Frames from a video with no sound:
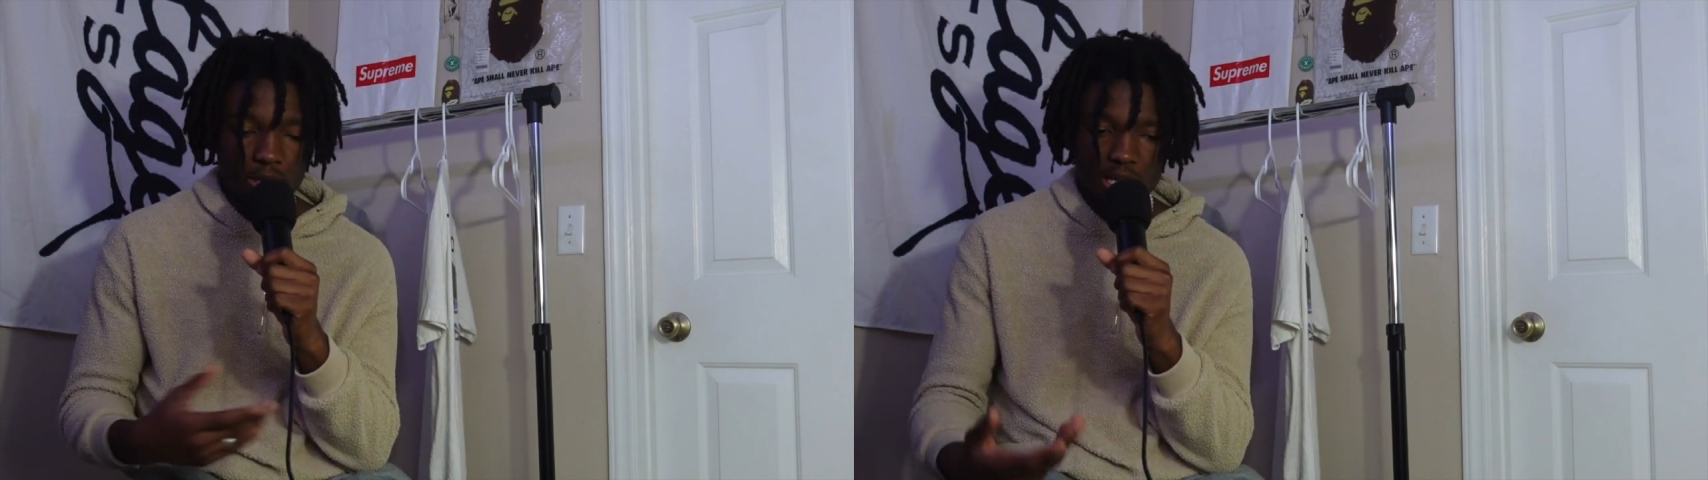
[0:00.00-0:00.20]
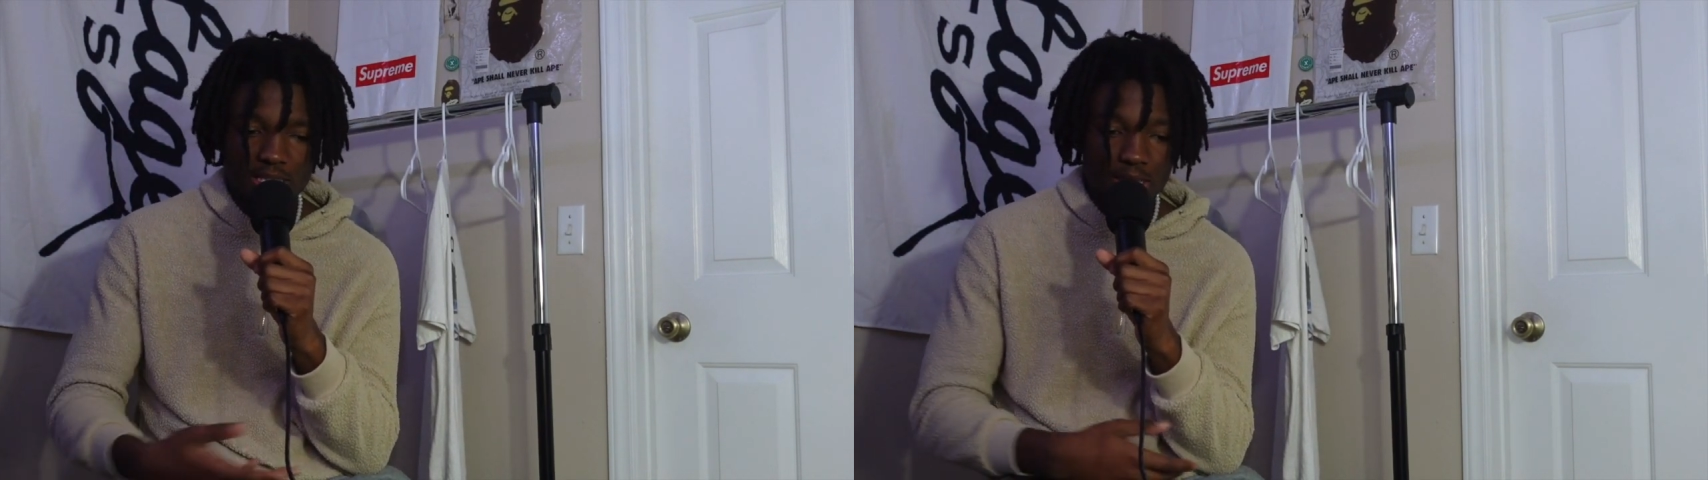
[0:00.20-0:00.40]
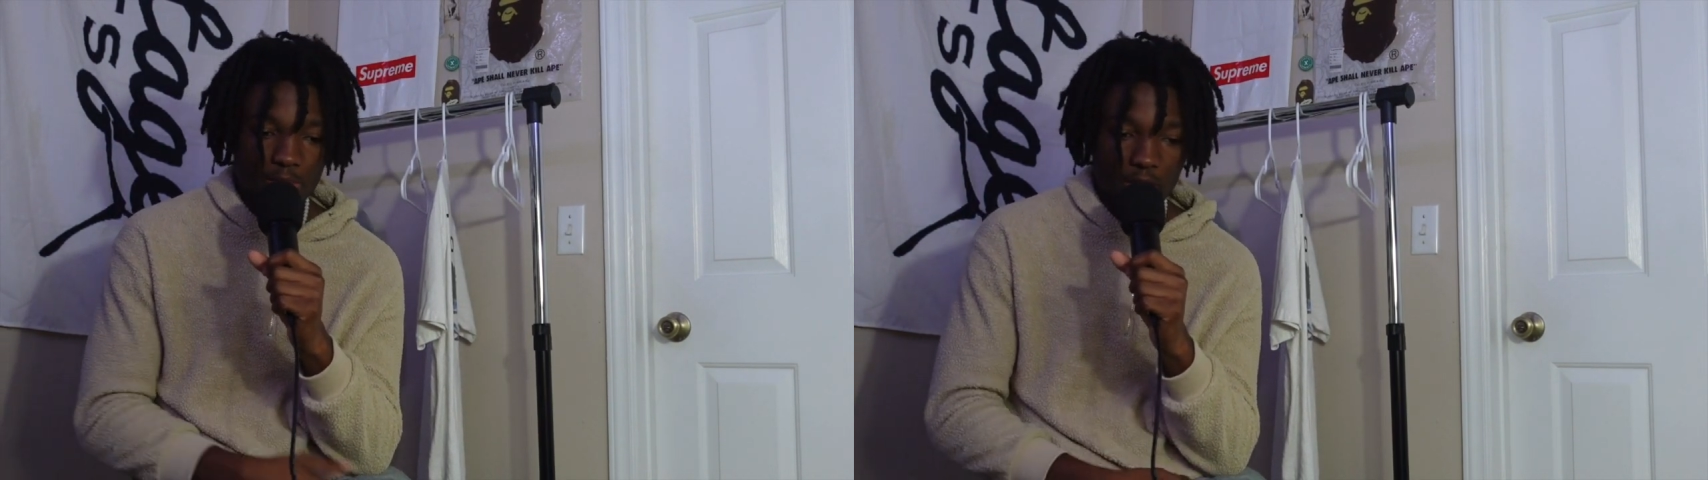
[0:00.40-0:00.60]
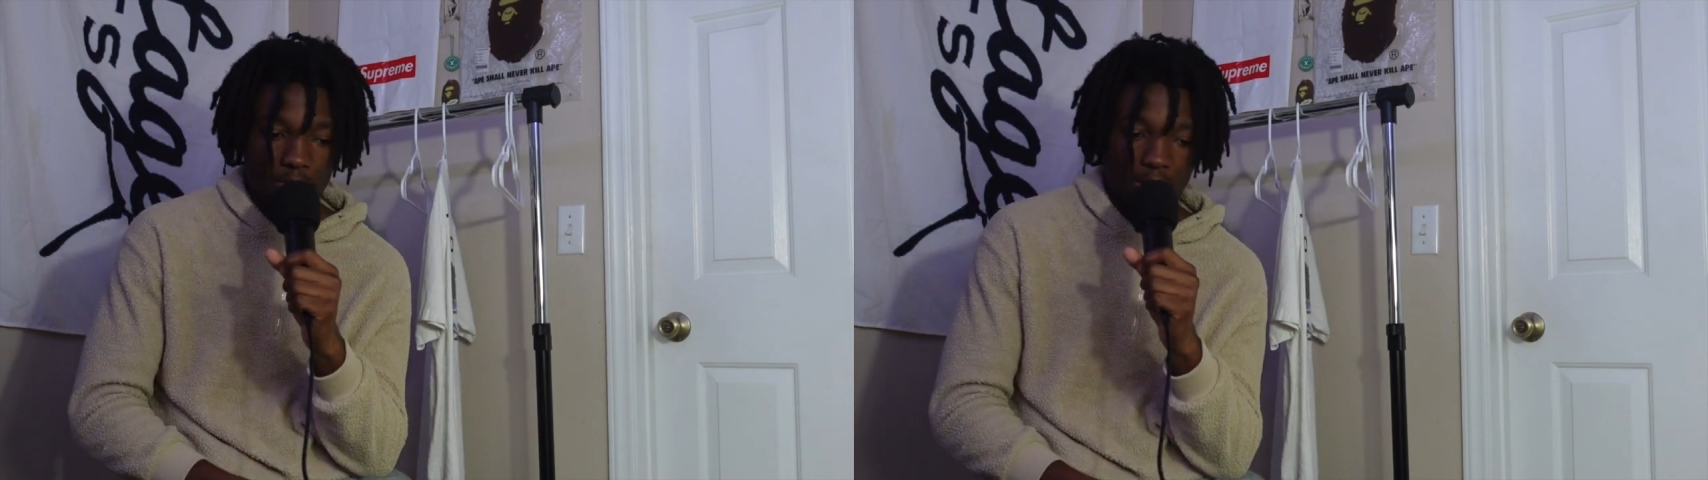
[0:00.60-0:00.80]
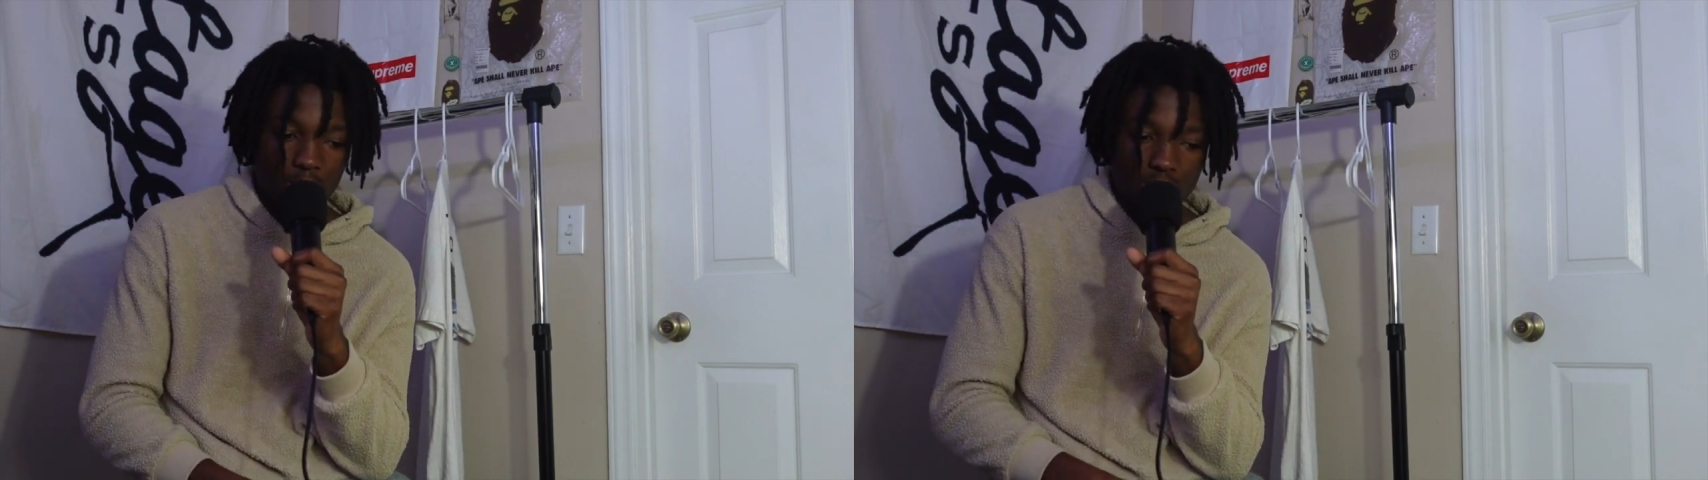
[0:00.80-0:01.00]
you look at some of their
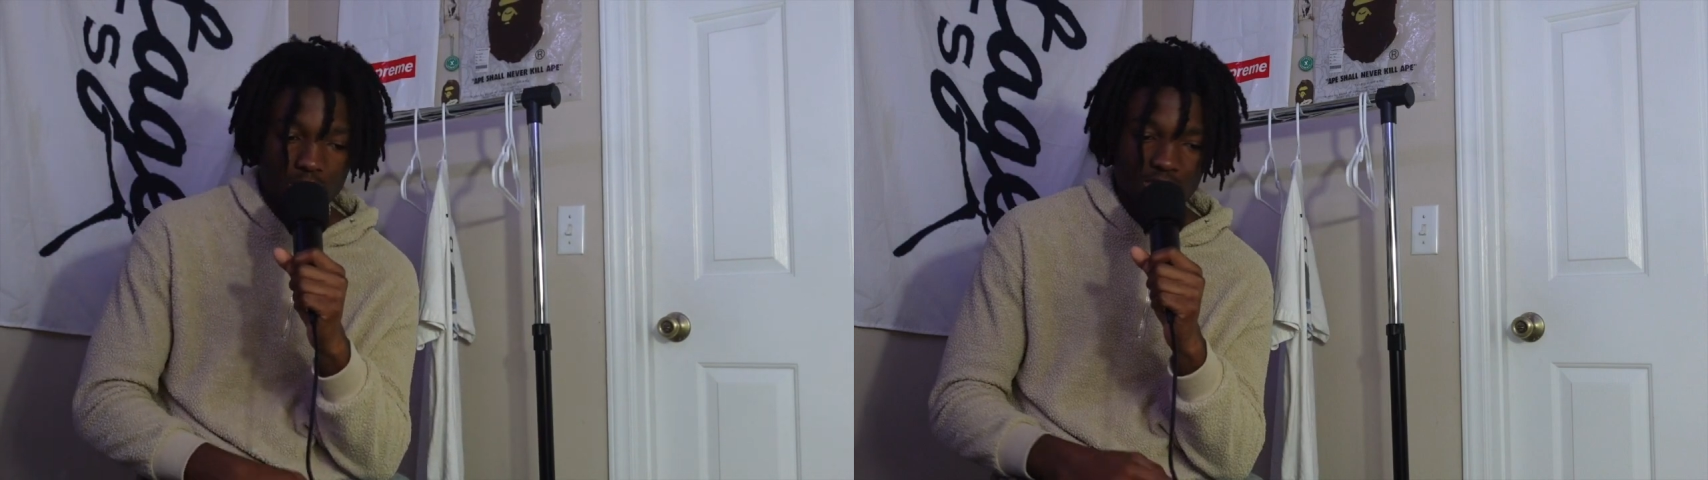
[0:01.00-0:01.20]
posts,